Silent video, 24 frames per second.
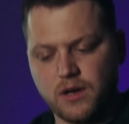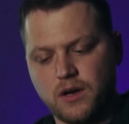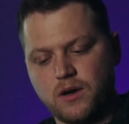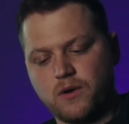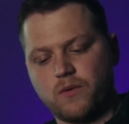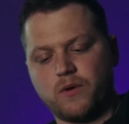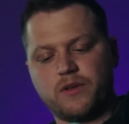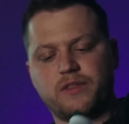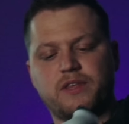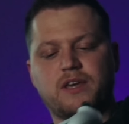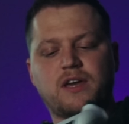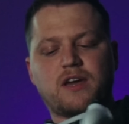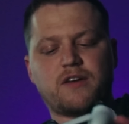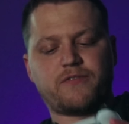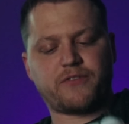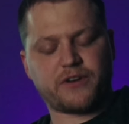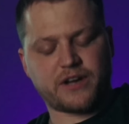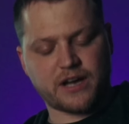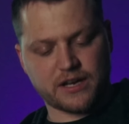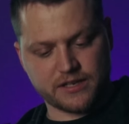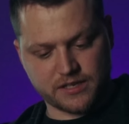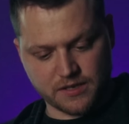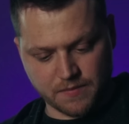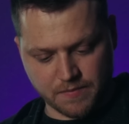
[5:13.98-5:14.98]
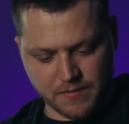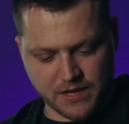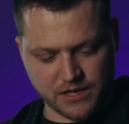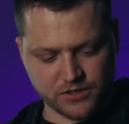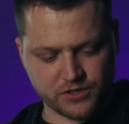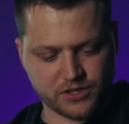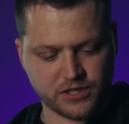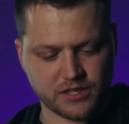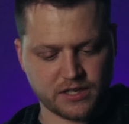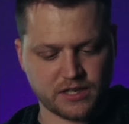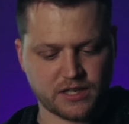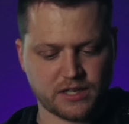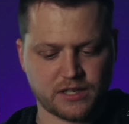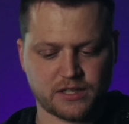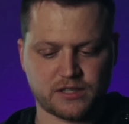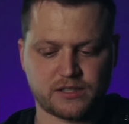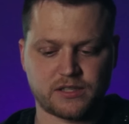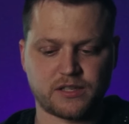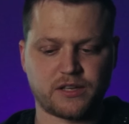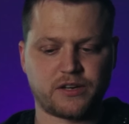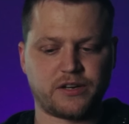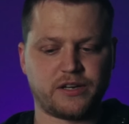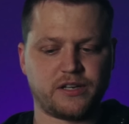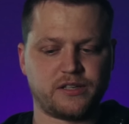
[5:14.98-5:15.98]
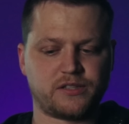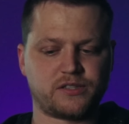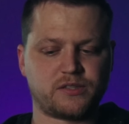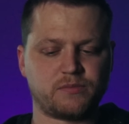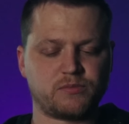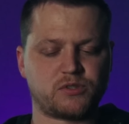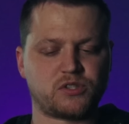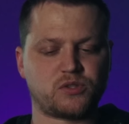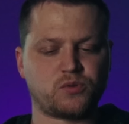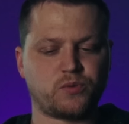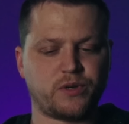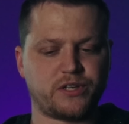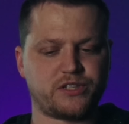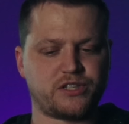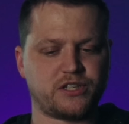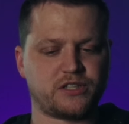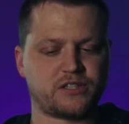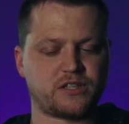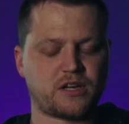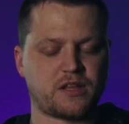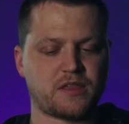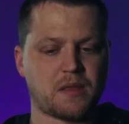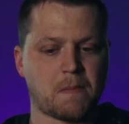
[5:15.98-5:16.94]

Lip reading: one thing I forgot to mention is there is some switches on